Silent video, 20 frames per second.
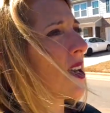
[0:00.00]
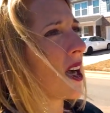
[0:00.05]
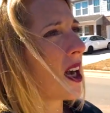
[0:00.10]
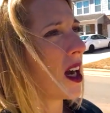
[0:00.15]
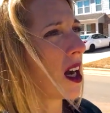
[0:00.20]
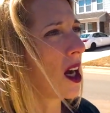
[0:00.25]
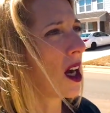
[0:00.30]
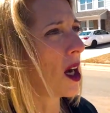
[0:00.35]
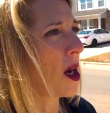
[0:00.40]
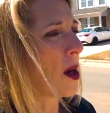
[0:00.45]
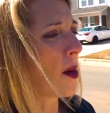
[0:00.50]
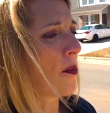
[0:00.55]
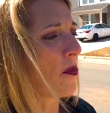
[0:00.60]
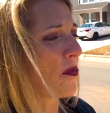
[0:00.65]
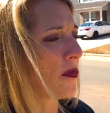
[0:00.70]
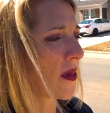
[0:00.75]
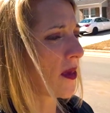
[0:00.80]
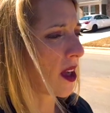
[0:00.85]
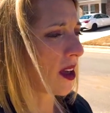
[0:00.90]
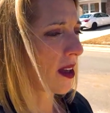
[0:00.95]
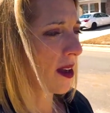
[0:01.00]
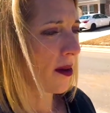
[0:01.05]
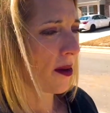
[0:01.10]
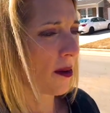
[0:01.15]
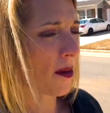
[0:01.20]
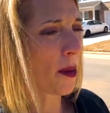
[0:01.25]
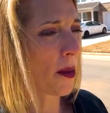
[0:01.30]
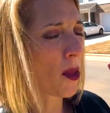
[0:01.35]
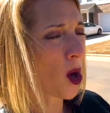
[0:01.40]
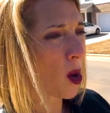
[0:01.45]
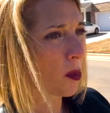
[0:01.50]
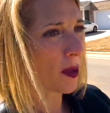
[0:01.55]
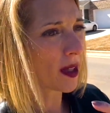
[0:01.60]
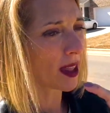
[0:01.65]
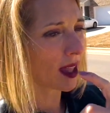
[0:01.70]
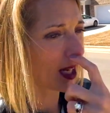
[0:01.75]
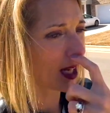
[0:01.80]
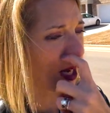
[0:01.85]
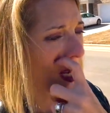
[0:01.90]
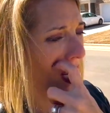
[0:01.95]
I'm hoping
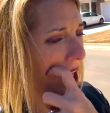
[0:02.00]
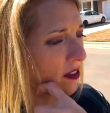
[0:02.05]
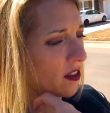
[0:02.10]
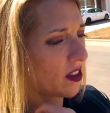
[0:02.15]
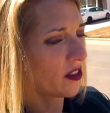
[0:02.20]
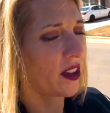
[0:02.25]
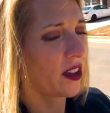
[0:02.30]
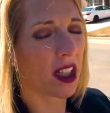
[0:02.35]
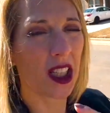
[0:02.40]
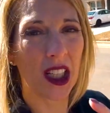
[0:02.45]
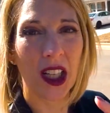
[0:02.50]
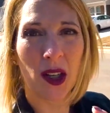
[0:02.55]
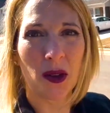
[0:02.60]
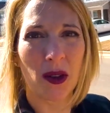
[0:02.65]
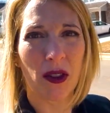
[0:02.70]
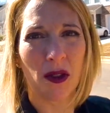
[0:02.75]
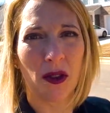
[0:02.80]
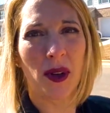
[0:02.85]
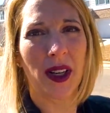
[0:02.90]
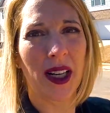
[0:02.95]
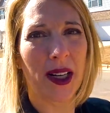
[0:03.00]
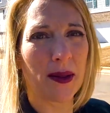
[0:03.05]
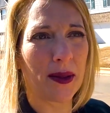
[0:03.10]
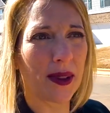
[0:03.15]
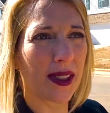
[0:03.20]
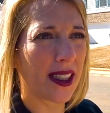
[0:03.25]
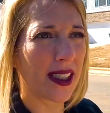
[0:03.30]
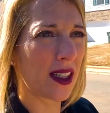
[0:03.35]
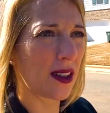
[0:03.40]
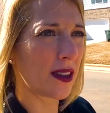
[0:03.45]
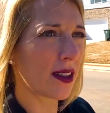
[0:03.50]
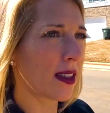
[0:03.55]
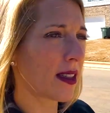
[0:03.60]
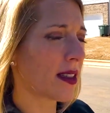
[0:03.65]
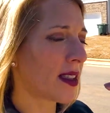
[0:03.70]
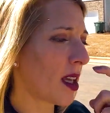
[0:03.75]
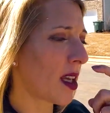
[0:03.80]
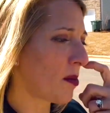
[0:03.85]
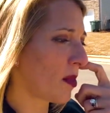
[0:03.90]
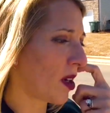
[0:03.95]
that I have a video of when I was there this
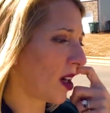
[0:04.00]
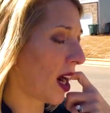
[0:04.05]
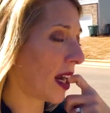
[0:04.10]
summer.